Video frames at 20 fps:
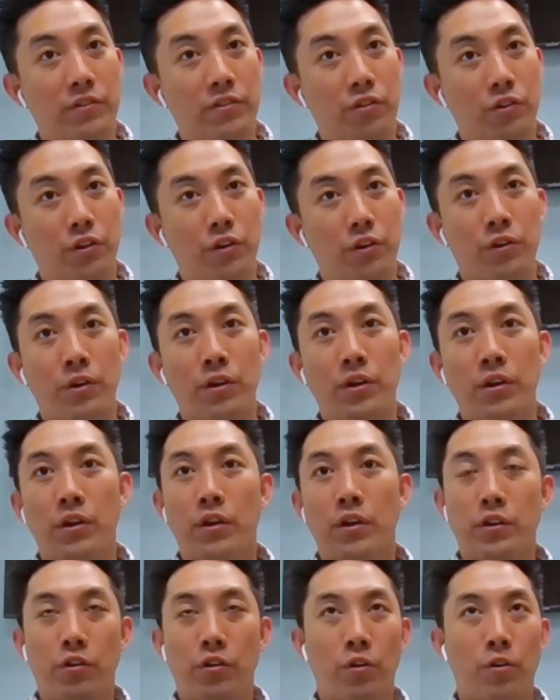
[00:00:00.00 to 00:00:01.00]
So your
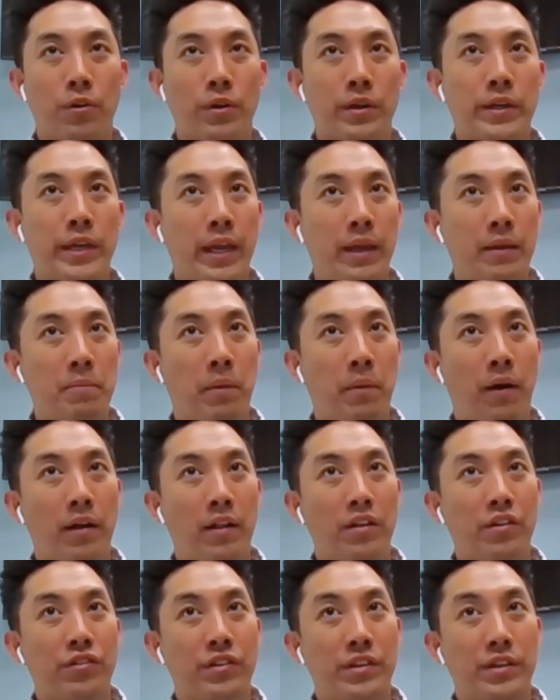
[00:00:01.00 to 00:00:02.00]
hurricane
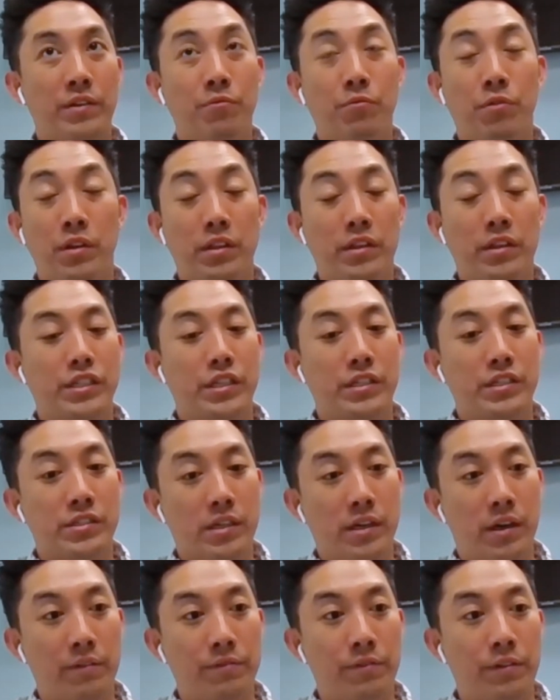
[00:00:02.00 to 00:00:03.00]
policy really just
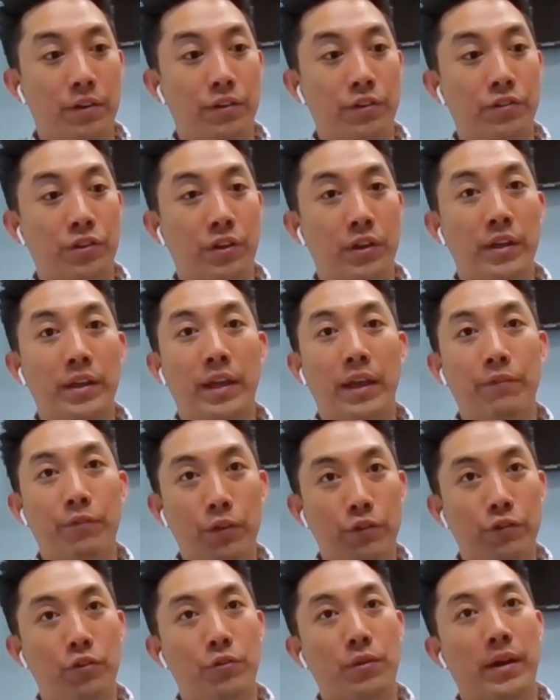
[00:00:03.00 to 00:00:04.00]
covers, if
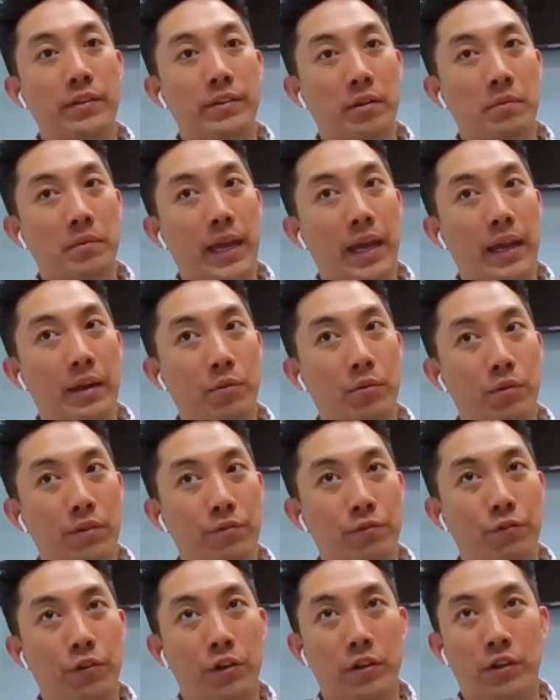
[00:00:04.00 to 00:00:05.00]
you do end up getting one
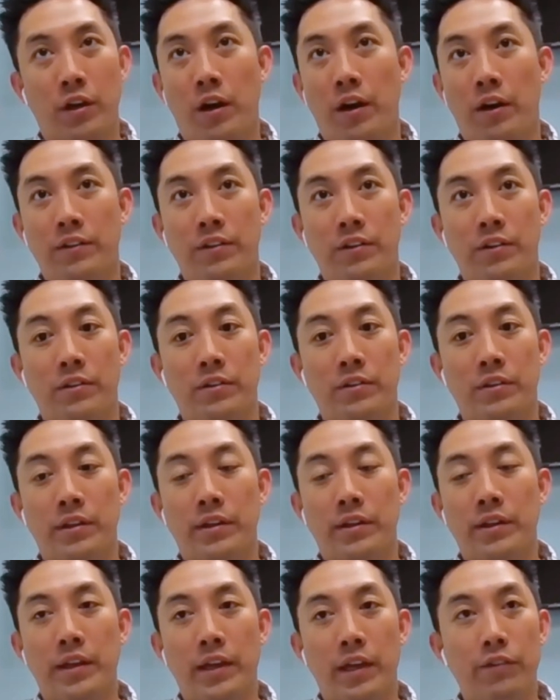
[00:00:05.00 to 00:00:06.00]
for a condo,
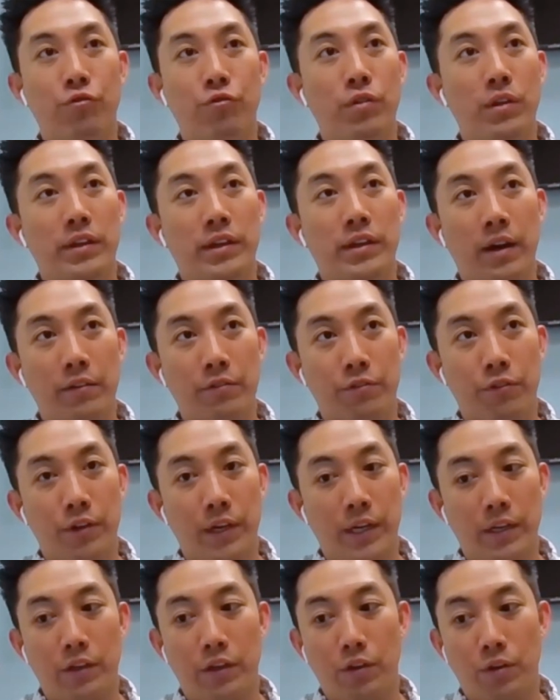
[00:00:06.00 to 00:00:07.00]
it's really
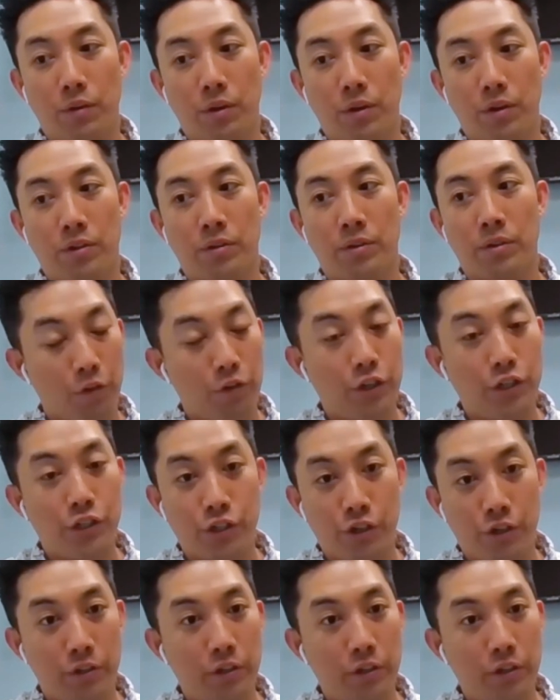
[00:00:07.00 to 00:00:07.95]
covering your furniture,